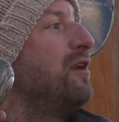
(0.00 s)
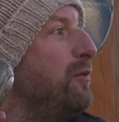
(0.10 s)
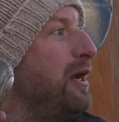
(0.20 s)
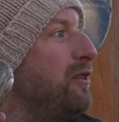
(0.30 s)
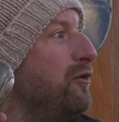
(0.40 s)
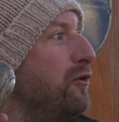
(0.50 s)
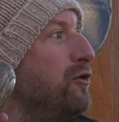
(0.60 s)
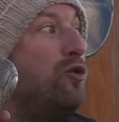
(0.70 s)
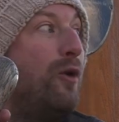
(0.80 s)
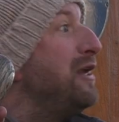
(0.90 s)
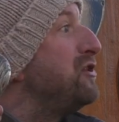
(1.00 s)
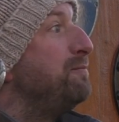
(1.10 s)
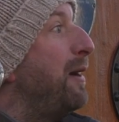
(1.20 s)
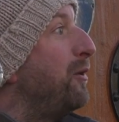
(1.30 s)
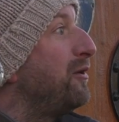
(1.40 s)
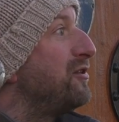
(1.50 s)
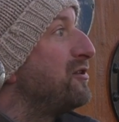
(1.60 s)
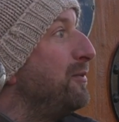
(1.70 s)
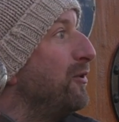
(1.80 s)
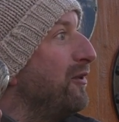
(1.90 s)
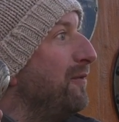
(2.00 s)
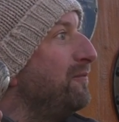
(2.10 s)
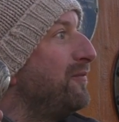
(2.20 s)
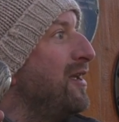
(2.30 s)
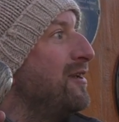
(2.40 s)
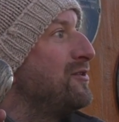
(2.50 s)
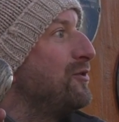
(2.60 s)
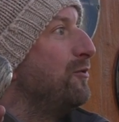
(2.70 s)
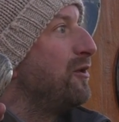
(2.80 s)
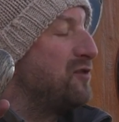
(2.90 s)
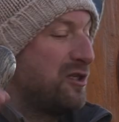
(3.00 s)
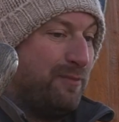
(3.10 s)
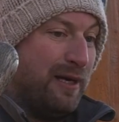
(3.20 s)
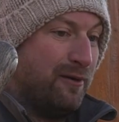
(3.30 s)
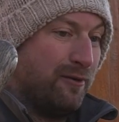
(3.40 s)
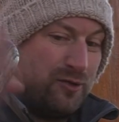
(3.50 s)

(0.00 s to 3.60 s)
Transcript: their way through. No engine power to support them. So it would have just been